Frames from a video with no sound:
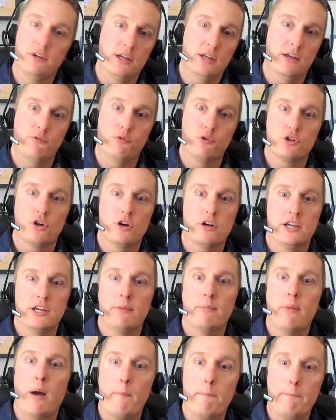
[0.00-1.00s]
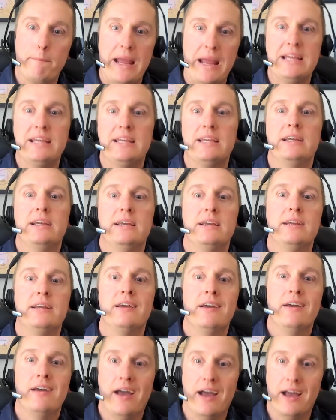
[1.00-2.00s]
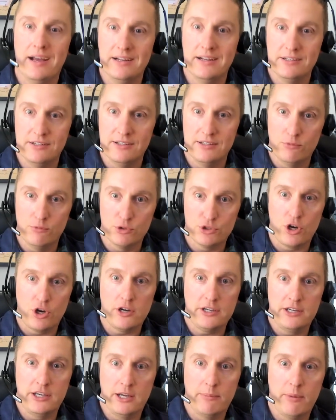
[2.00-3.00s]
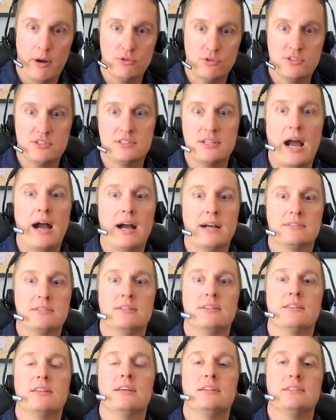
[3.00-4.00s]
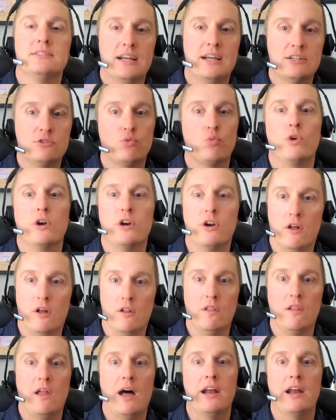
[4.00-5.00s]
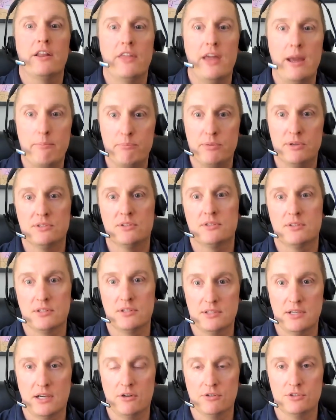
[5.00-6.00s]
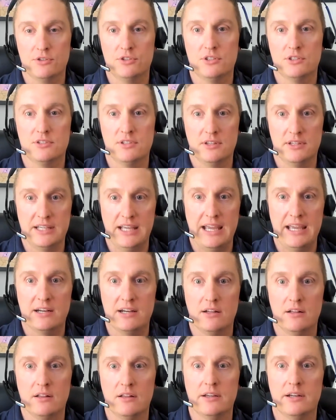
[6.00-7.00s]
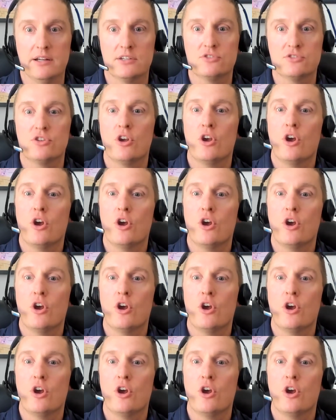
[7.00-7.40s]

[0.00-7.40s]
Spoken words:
If we're talking about banking and we're talking about stocks and things, that's where a lot of that business intelligence and the analytics